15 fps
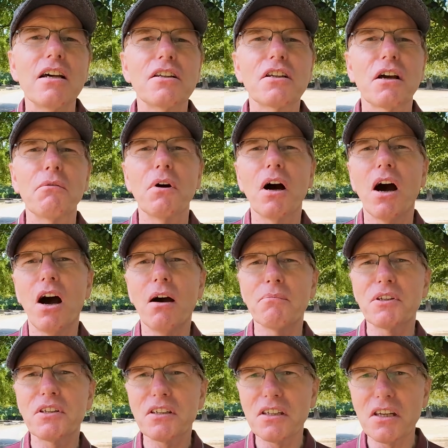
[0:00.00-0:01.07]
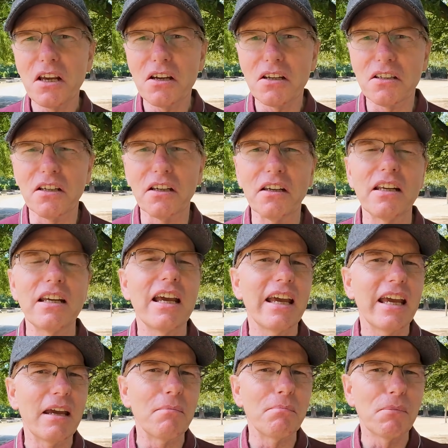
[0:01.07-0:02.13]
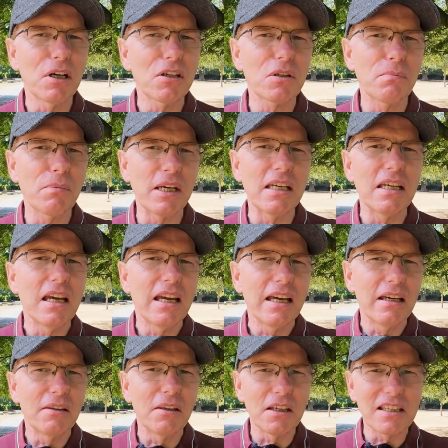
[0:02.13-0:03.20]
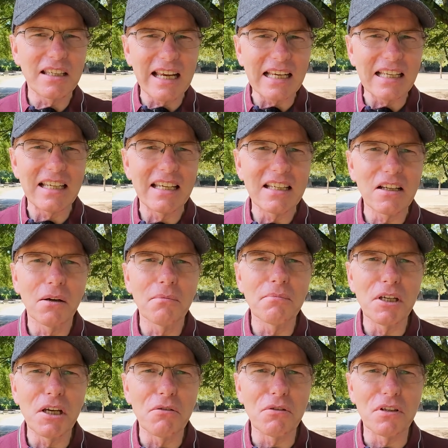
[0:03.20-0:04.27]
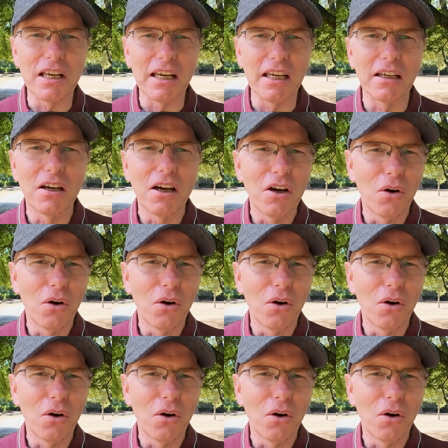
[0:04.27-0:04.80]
So I'm certain it must be the settings I'm using